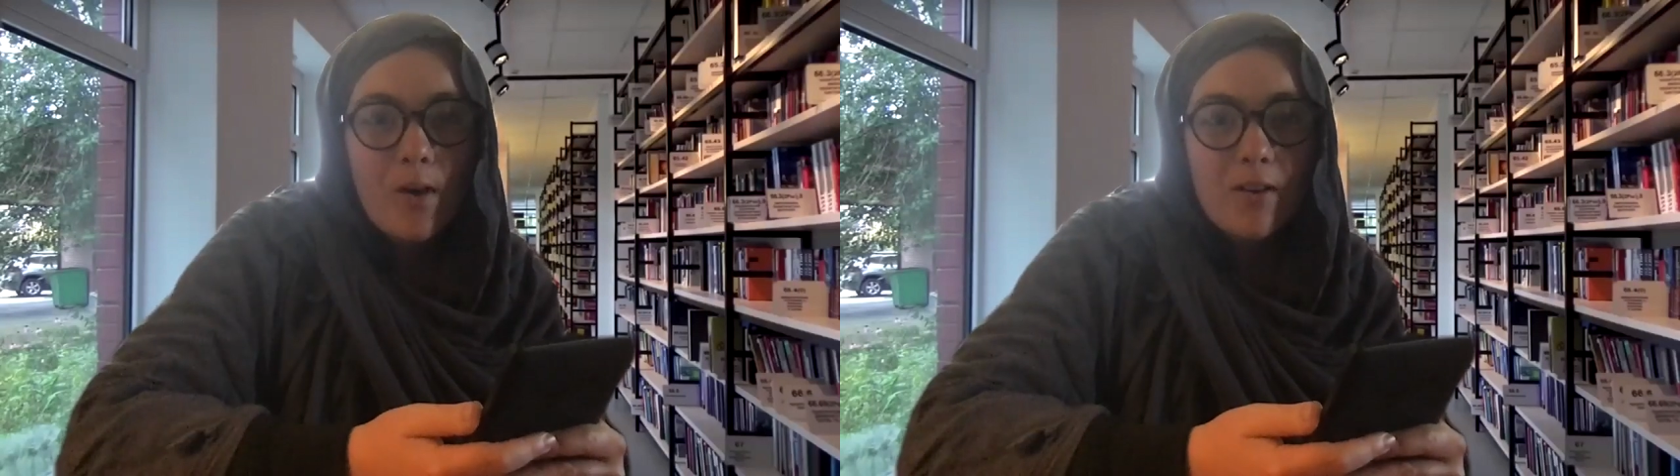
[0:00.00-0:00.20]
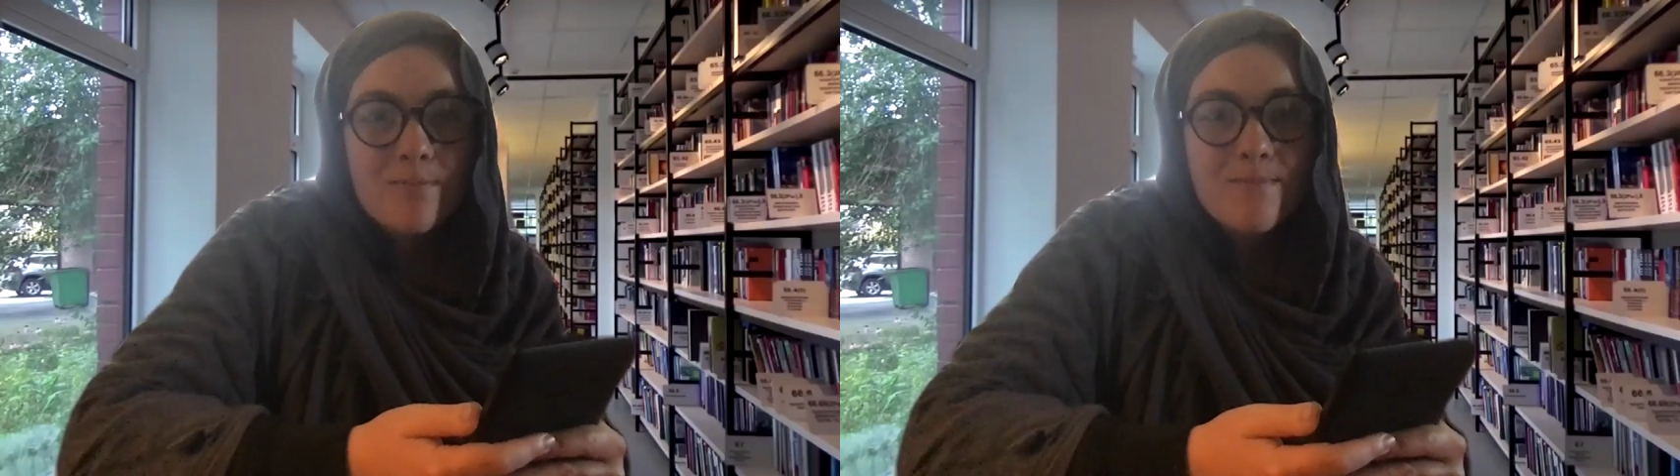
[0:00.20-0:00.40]

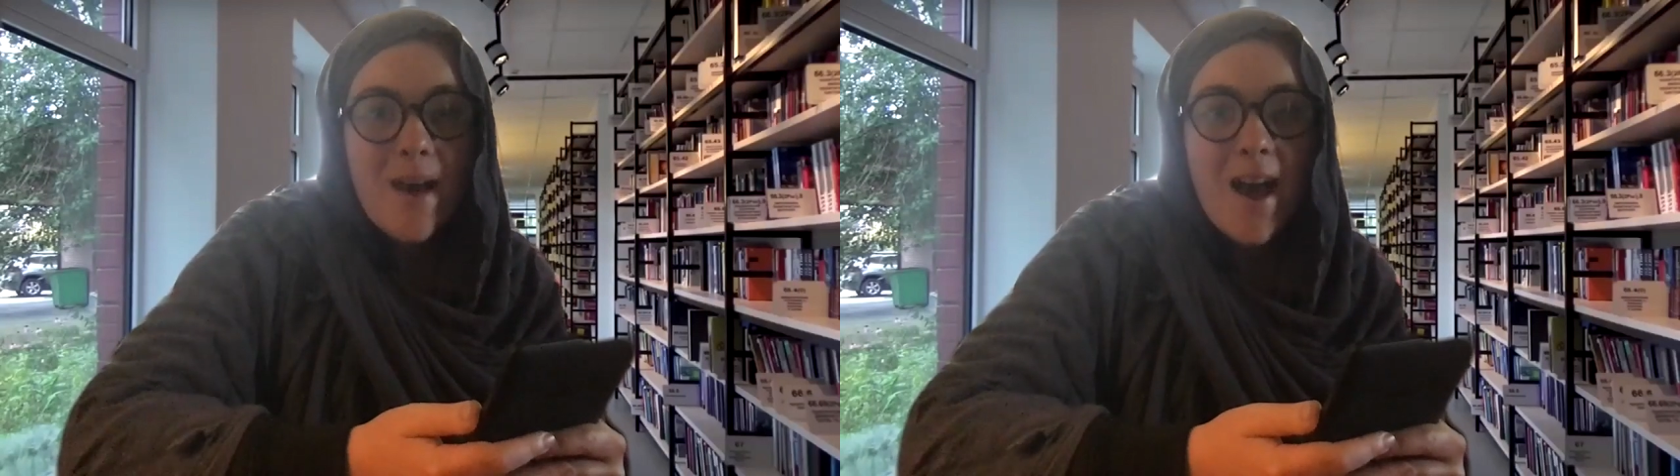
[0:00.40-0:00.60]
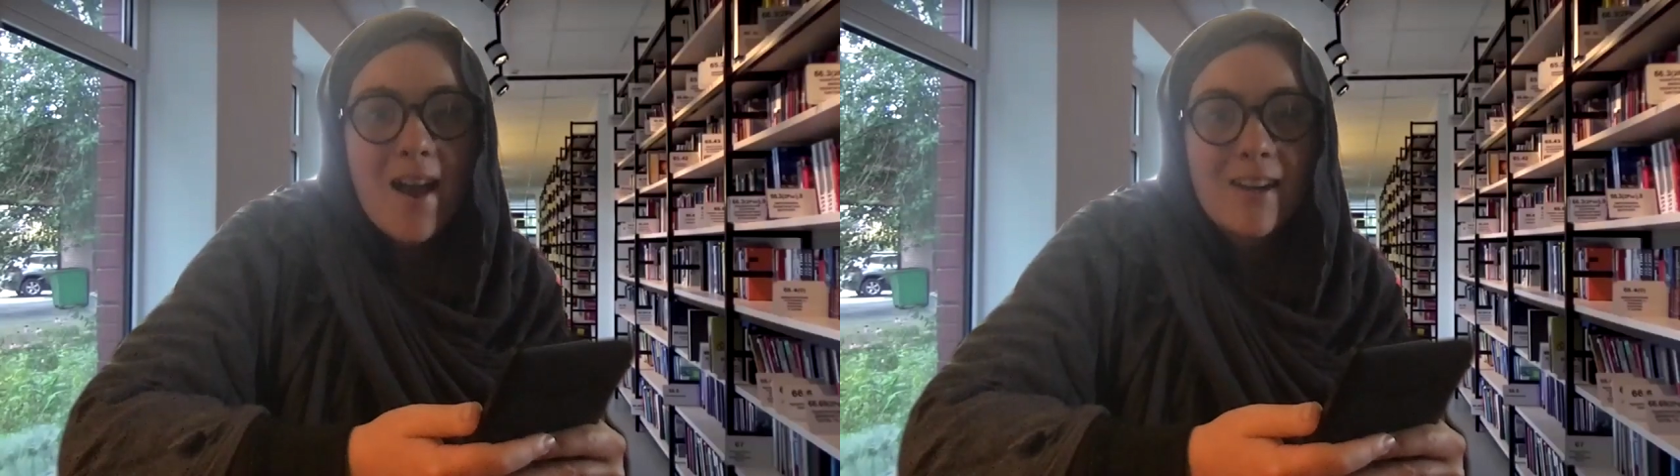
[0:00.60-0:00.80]
Welcome
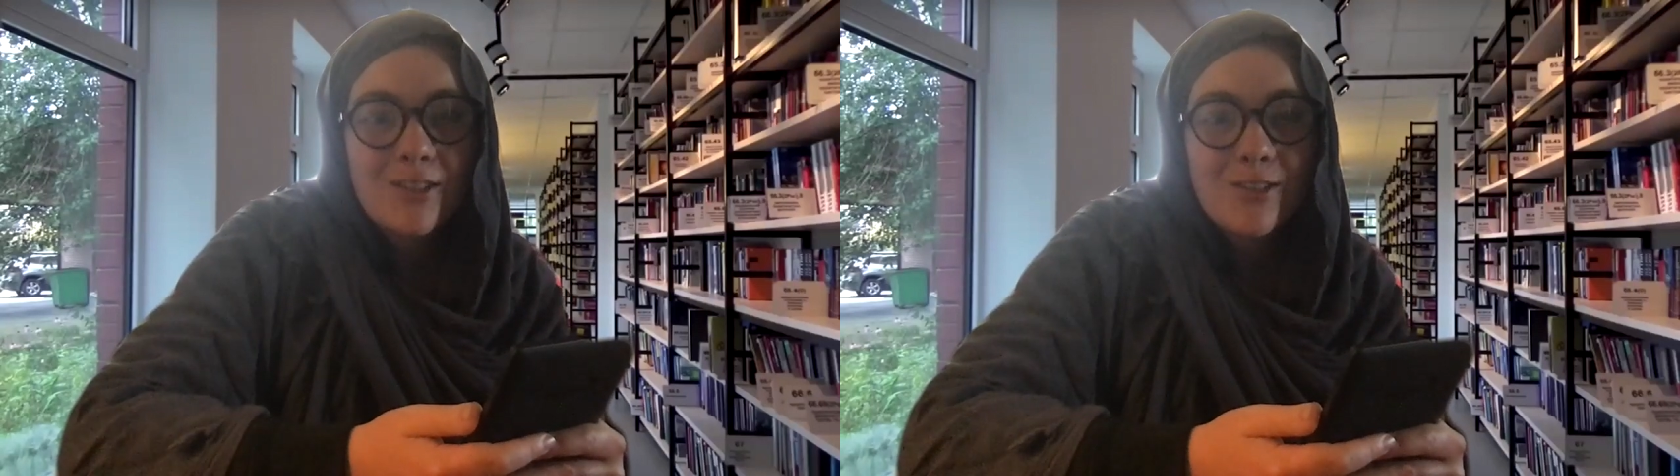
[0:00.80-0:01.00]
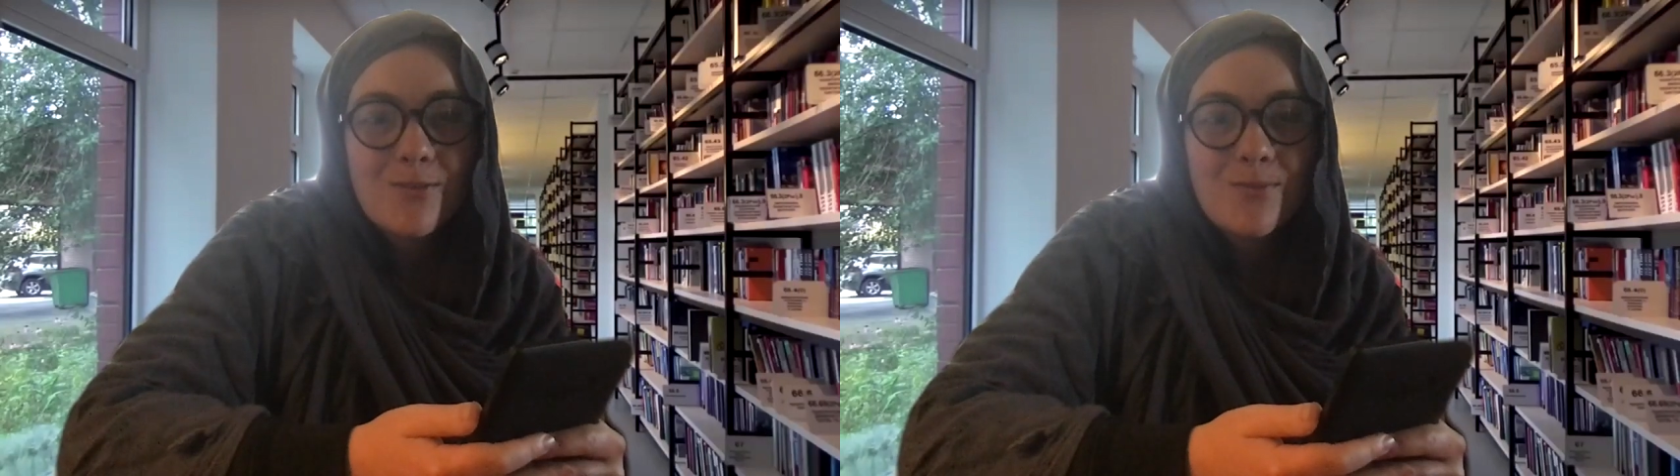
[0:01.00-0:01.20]
back
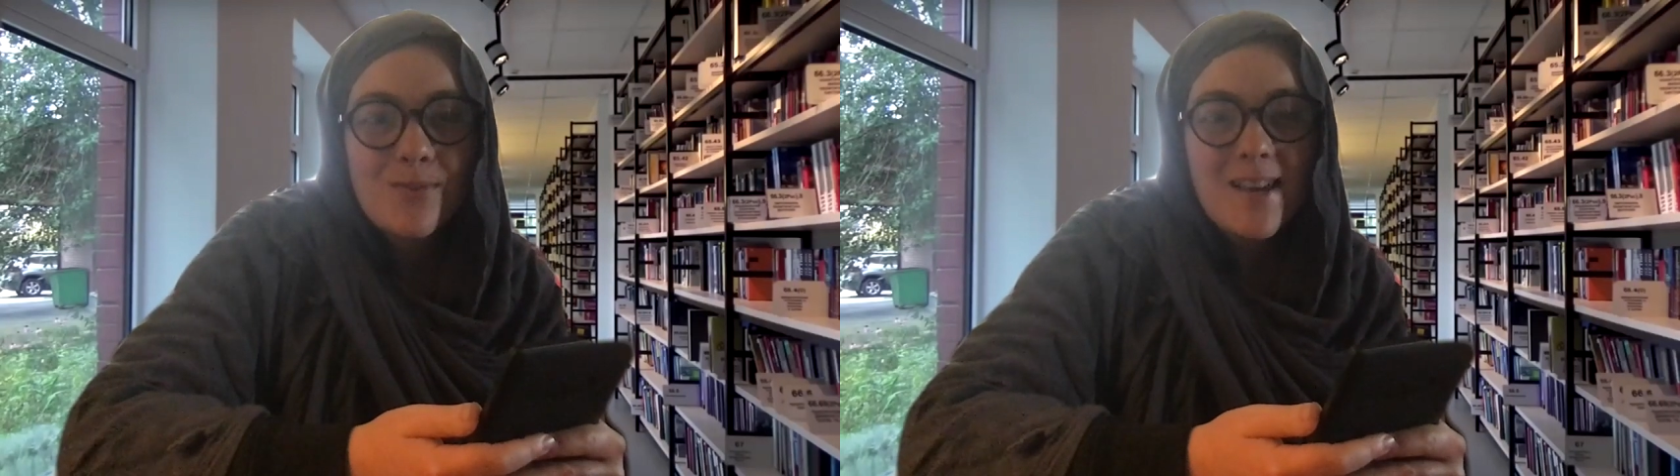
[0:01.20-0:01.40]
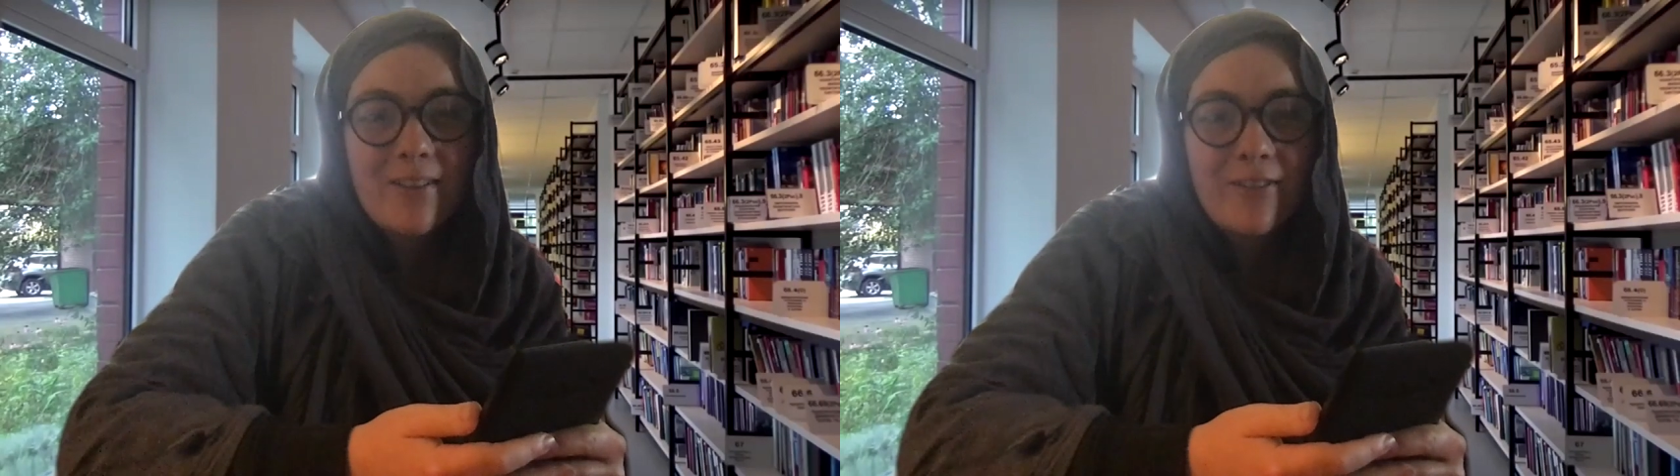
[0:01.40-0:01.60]
to
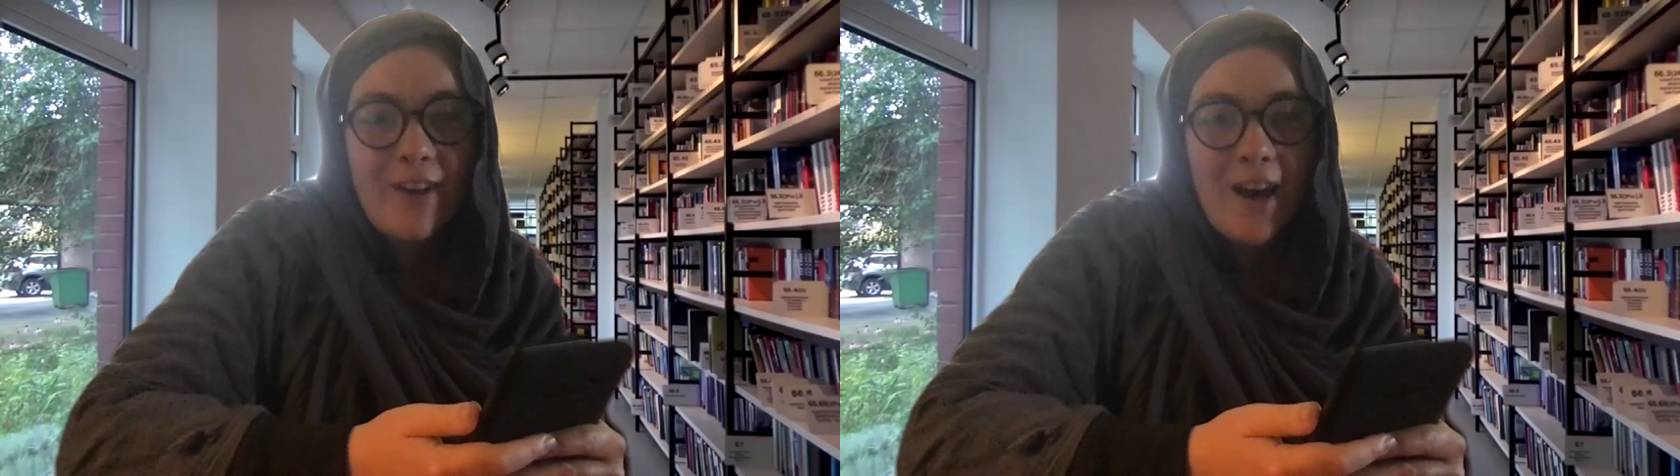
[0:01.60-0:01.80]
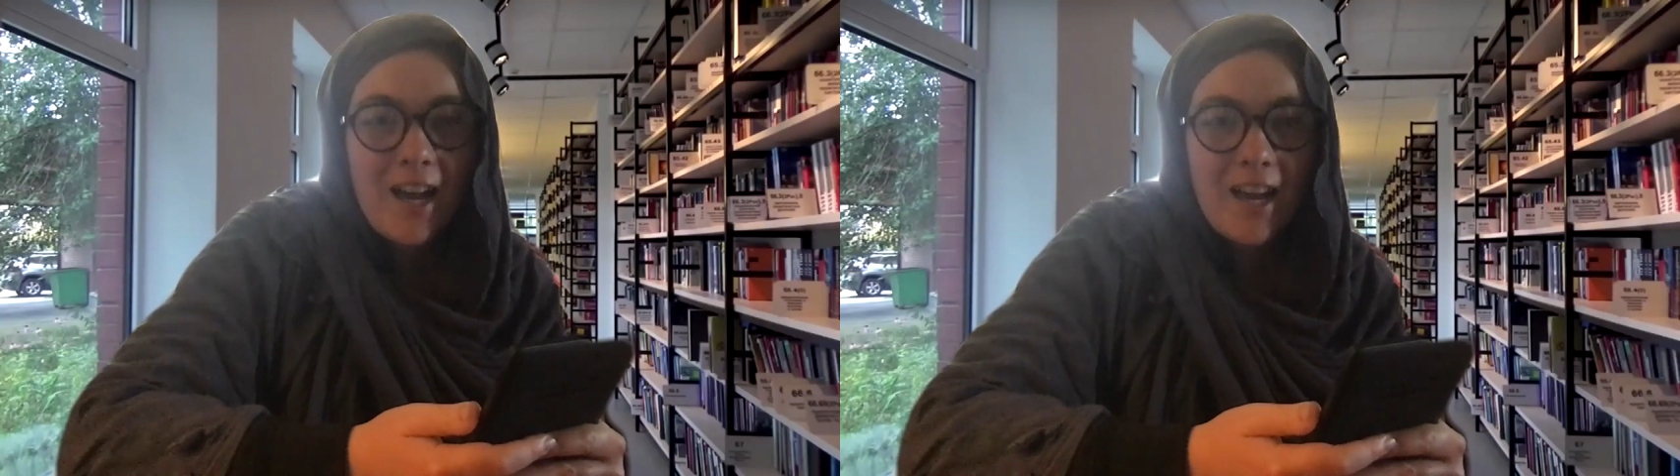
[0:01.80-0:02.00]
week
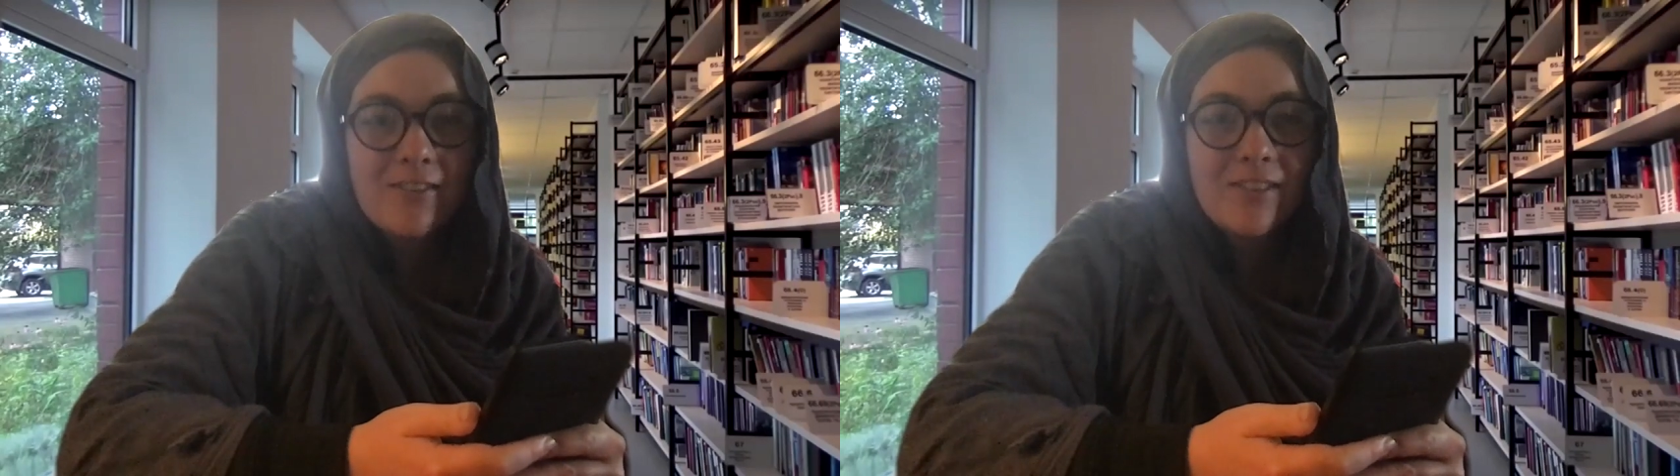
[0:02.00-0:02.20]
five.